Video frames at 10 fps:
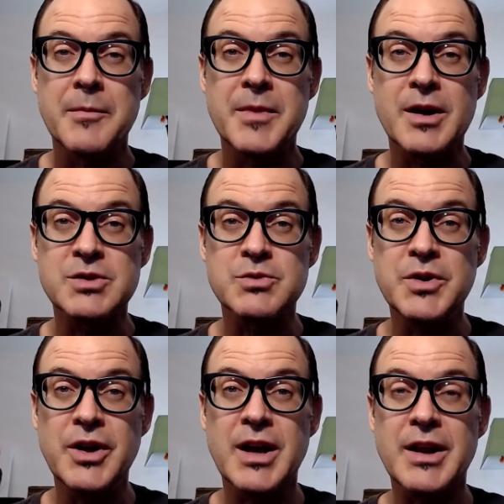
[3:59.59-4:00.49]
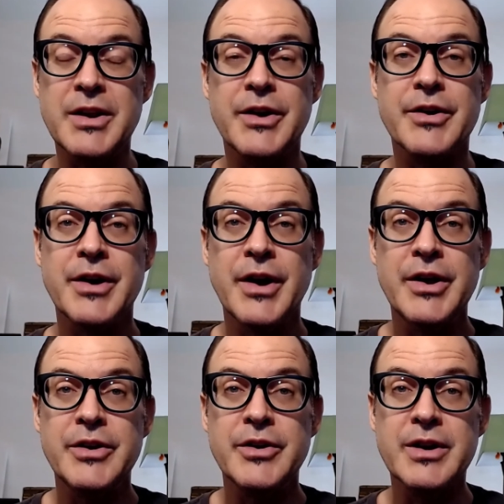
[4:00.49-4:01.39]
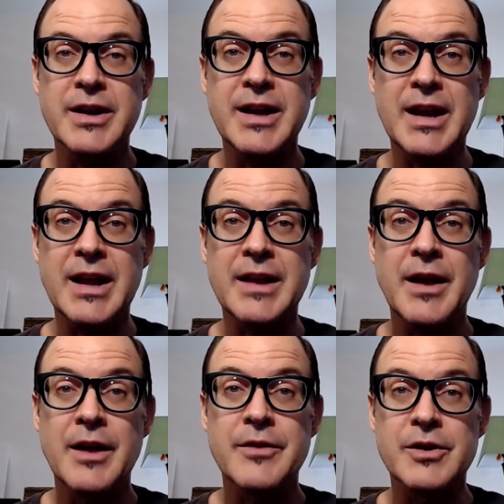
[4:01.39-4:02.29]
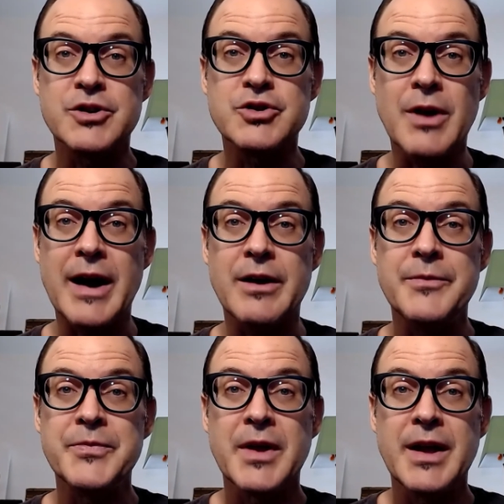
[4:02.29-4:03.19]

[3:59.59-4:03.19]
because when you get in here you're going to get in the trial